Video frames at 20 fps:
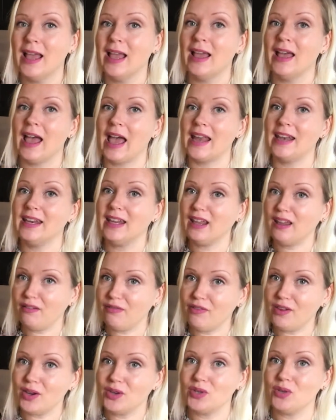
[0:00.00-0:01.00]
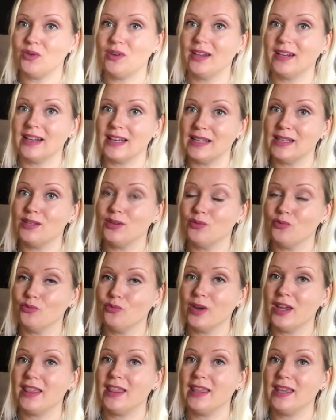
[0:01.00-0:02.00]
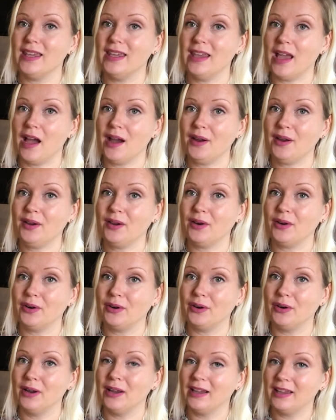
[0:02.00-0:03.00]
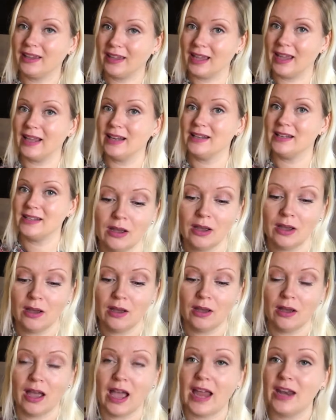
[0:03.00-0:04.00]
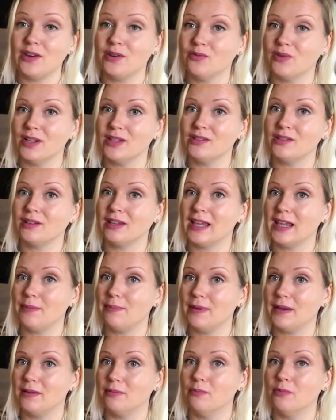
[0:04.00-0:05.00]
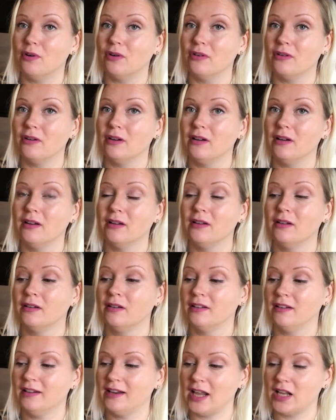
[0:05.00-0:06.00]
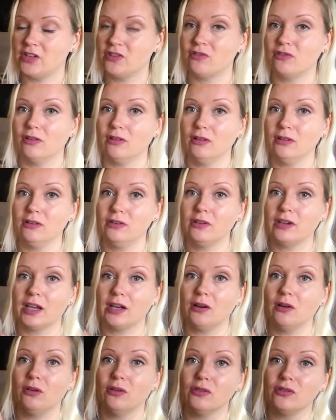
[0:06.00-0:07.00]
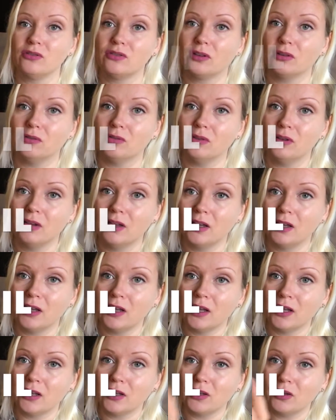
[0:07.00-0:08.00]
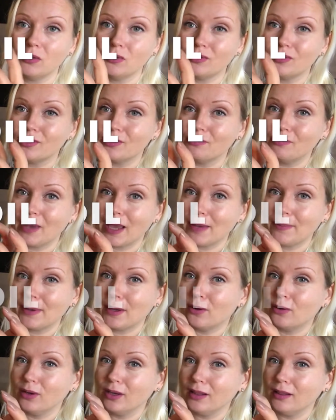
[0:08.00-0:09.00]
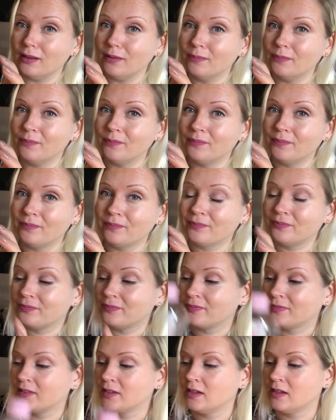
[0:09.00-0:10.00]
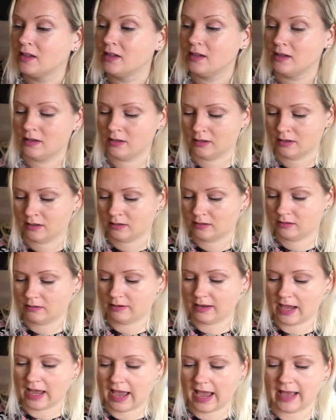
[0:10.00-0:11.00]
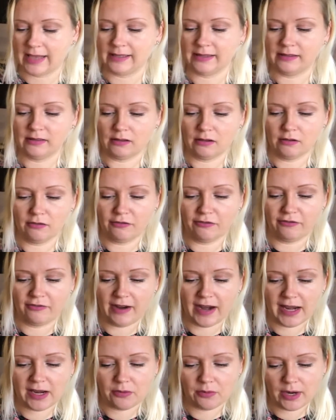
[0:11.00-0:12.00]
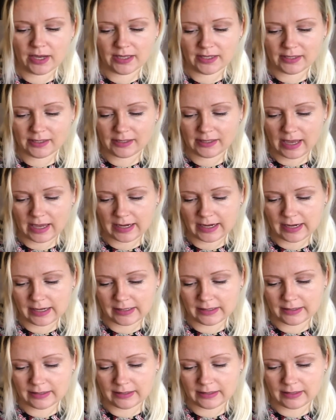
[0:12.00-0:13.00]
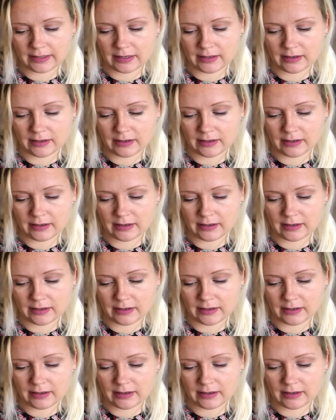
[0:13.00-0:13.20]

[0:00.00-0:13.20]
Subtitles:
And if you're doing this with younger kids and you want to keep it more natural, you can also use baby oil. So that has no fragrance and it's